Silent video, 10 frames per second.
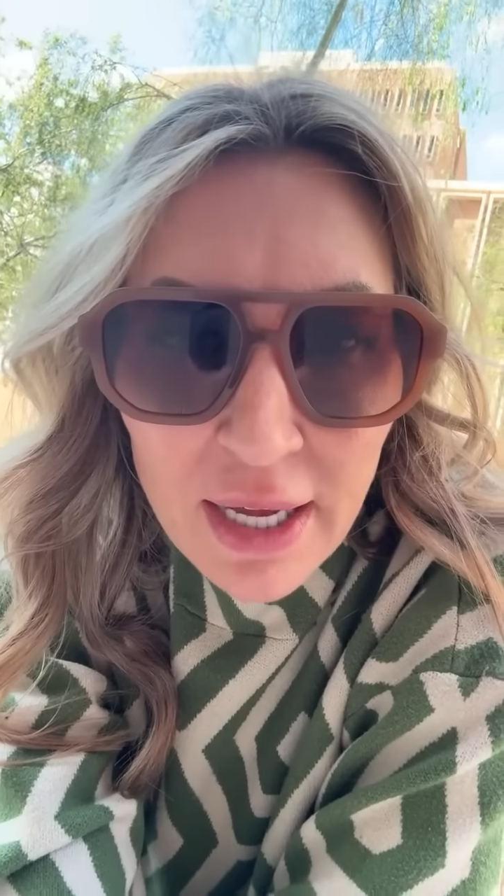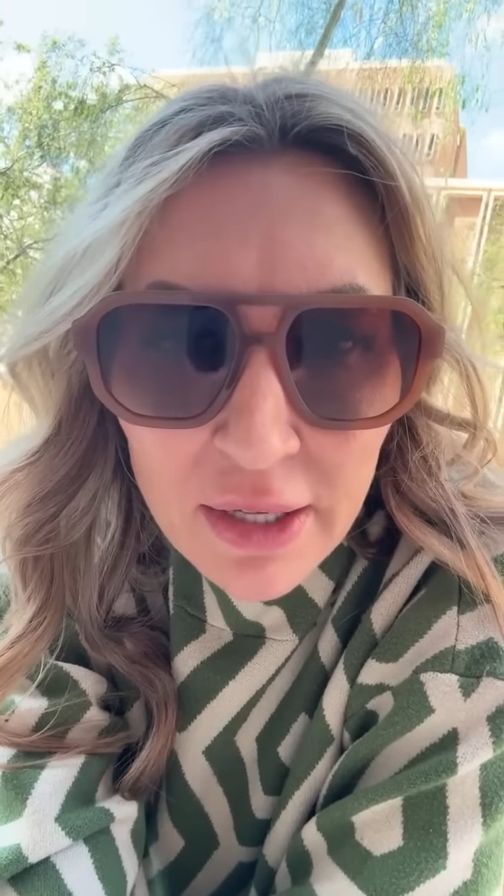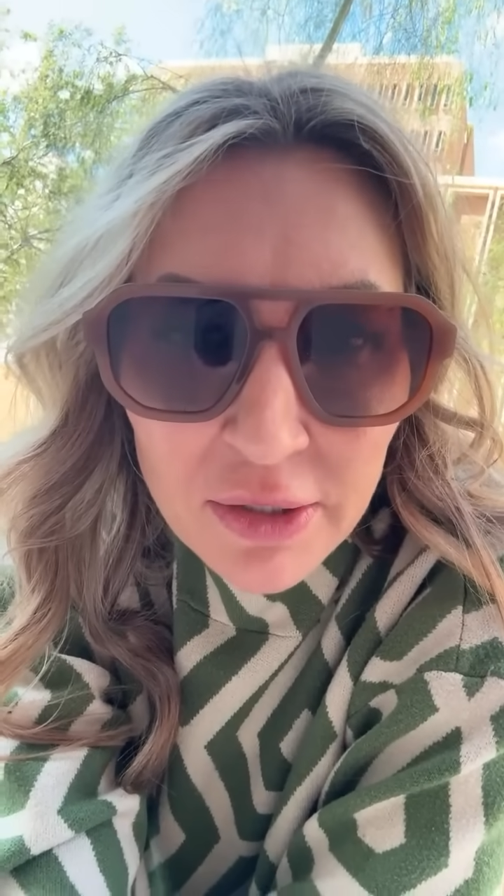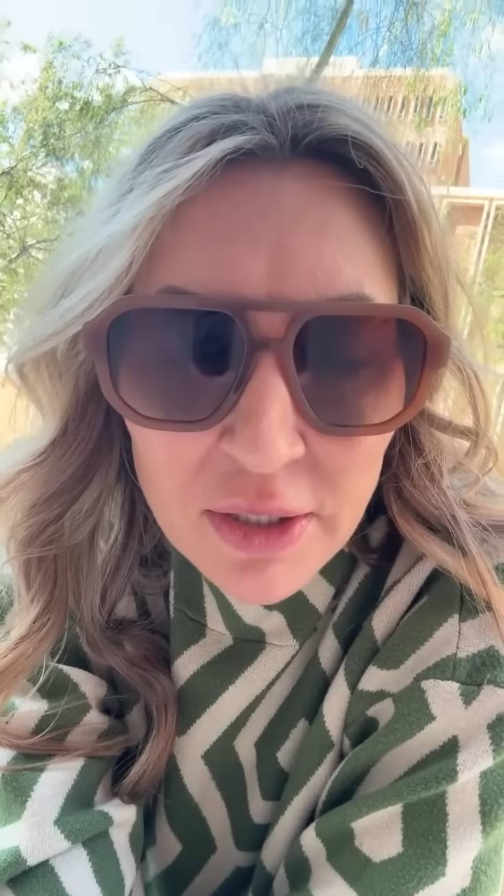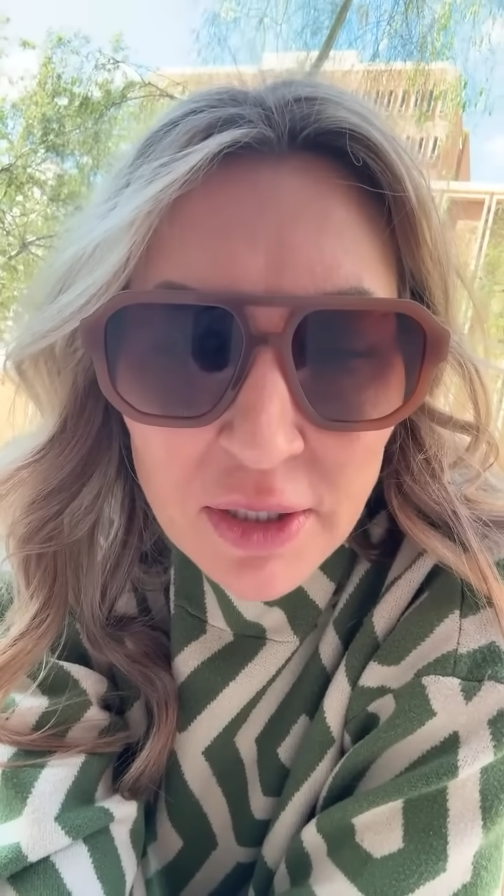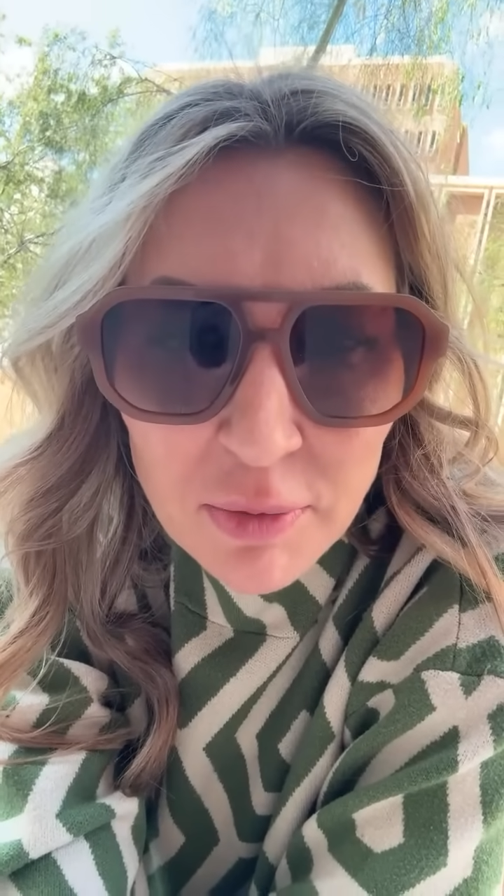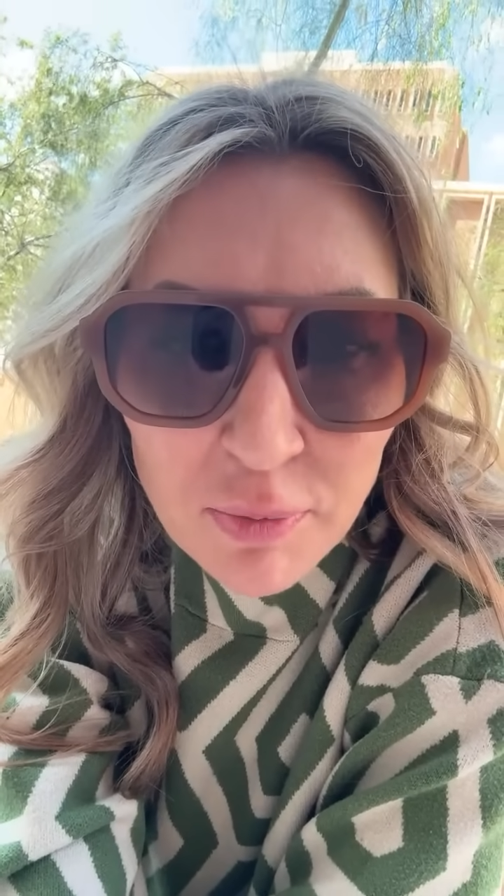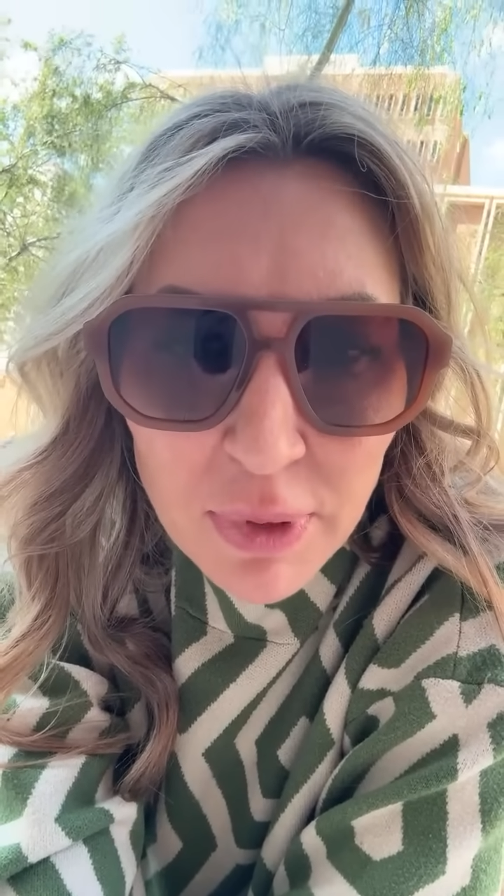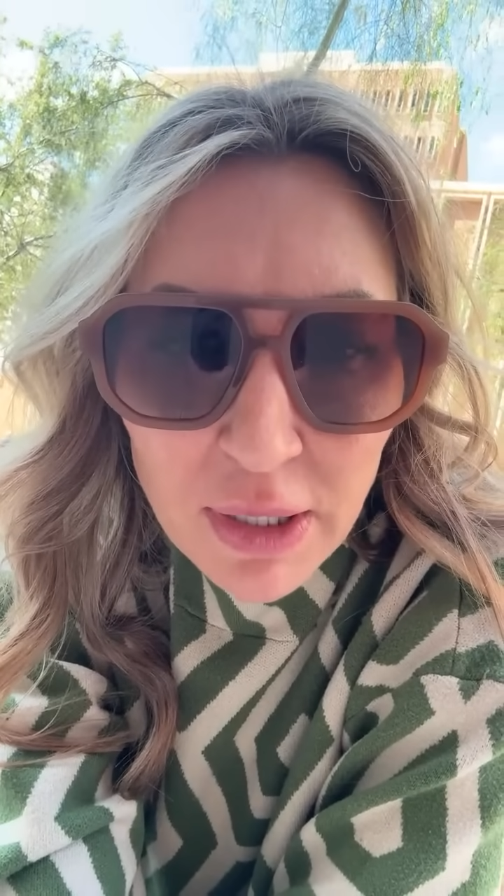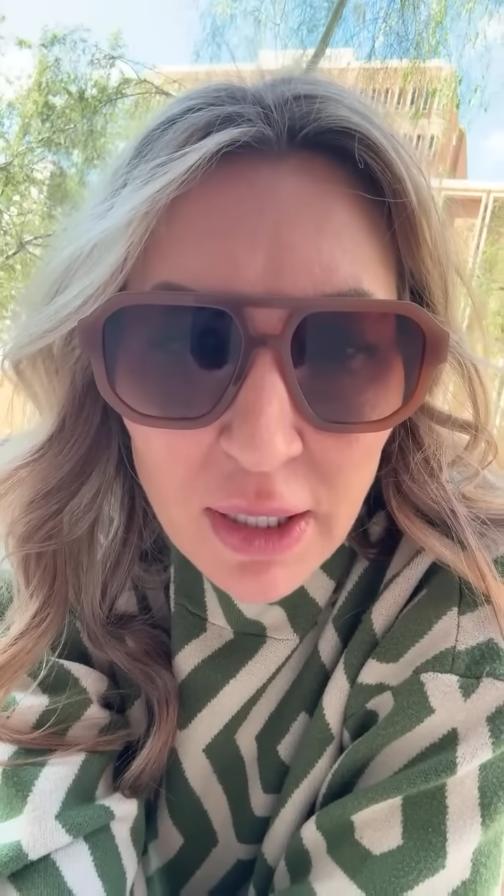else
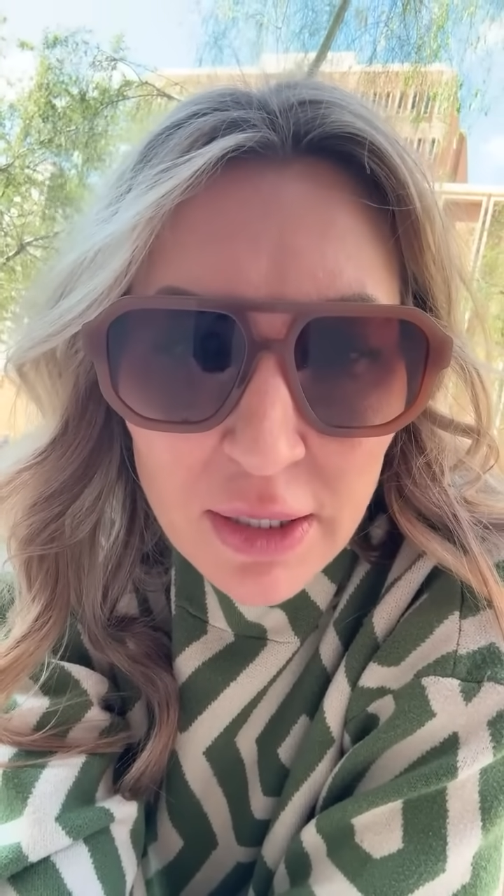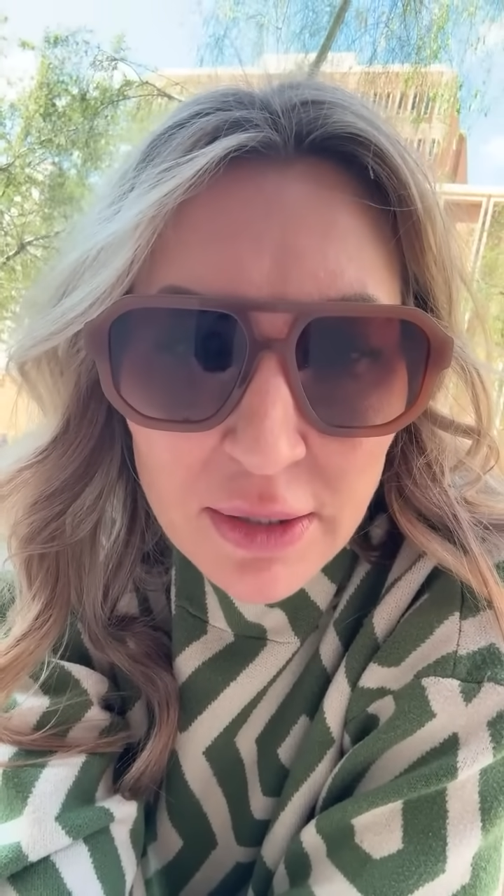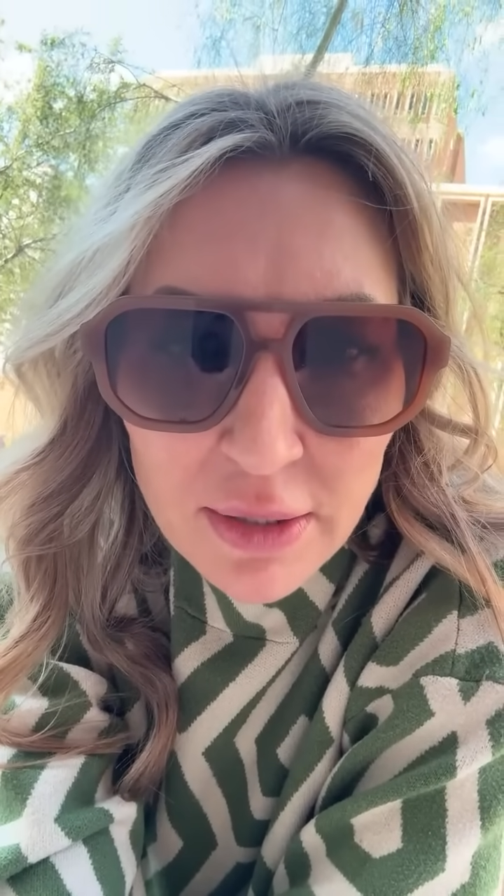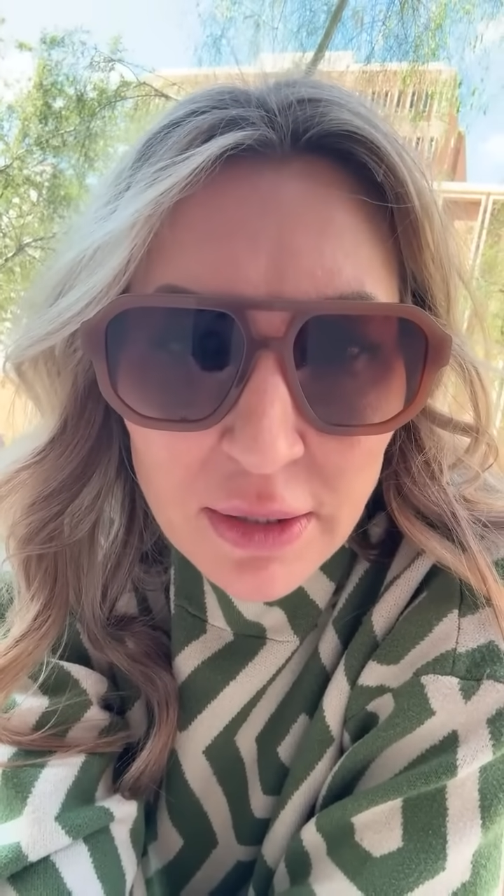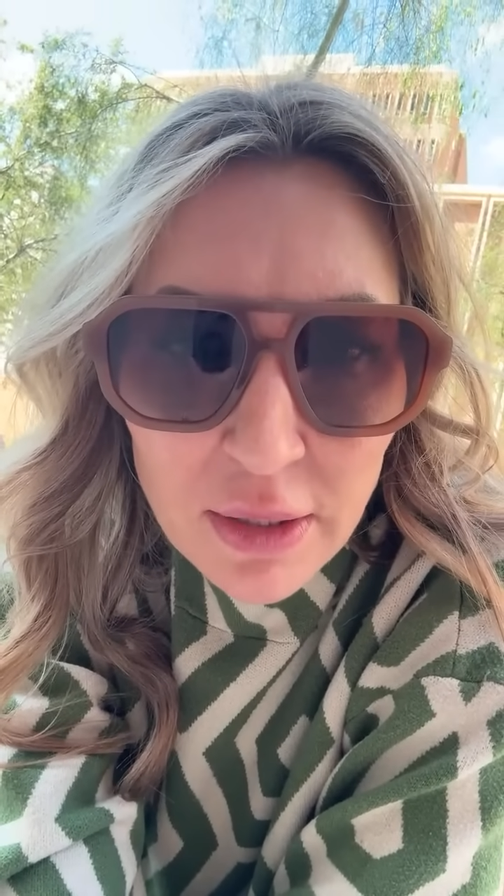because